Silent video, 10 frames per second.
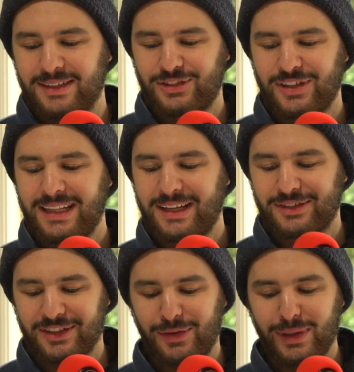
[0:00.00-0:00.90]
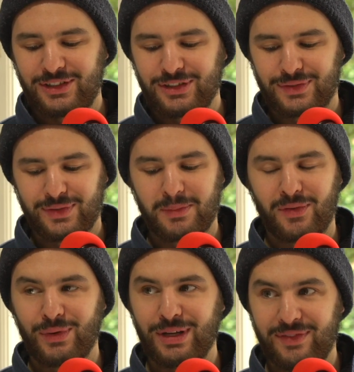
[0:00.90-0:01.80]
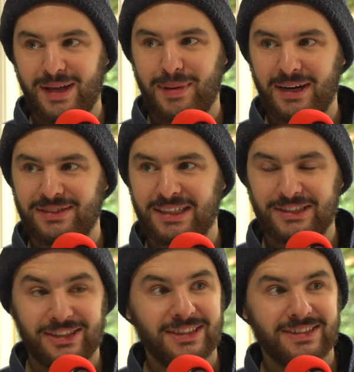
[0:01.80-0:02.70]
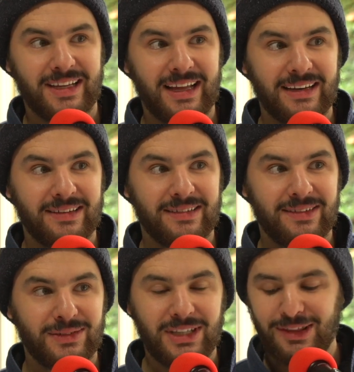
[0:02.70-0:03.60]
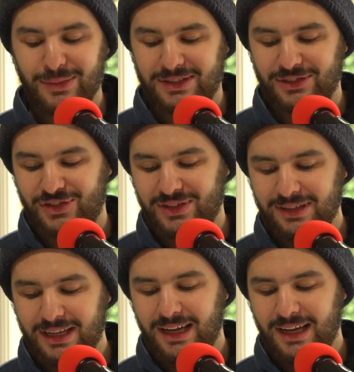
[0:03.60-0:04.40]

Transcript: So then there's a questions from a real vampire section of the site, which I thought was interesting.